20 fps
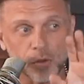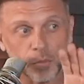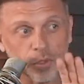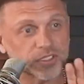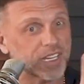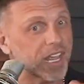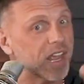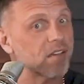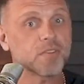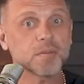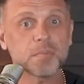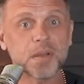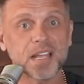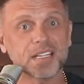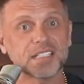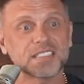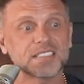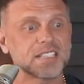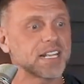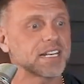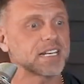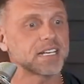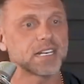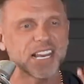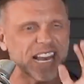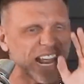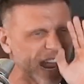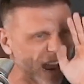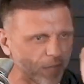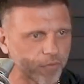Almost everybody's
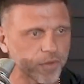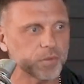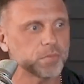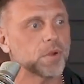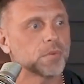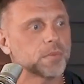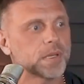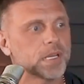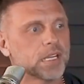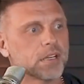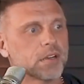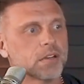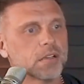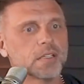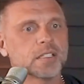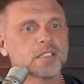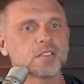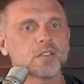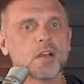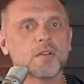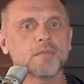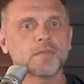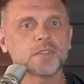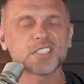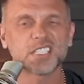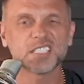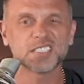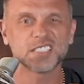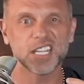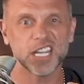standing at every moment here in this
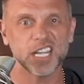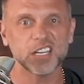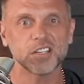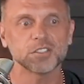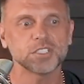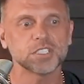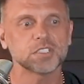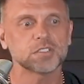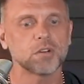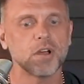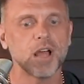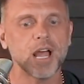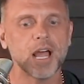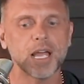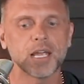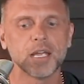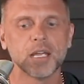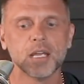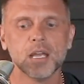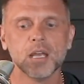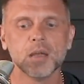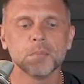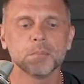office because the energy's so high.